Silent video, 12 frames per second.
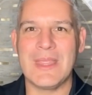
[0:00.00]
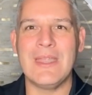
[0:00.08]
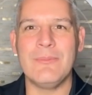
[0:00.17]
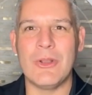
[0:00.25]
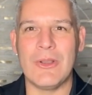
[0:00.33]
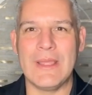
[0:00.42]

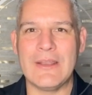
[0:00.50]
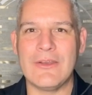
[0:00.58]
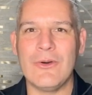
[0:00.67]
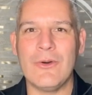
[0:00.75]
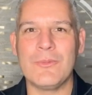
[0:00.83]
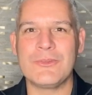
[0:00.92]
In
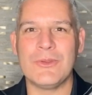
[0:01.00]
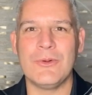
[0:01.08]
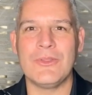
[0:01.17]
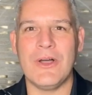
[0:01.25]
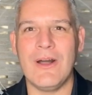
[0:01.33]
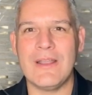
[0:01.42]
Murrieta, homes
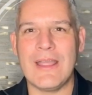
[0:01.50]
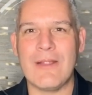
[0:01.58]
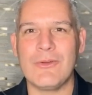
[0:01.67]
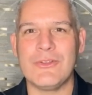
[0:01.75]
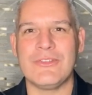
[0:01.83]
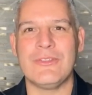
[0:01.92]
sold on
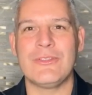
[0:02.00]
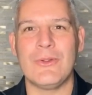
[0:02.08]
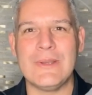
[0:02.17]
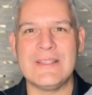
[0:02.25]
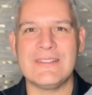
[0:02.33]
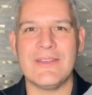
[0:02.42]
average in
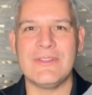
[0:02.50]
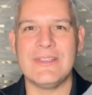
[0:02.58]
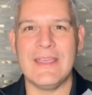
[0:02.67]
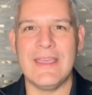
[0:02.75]
37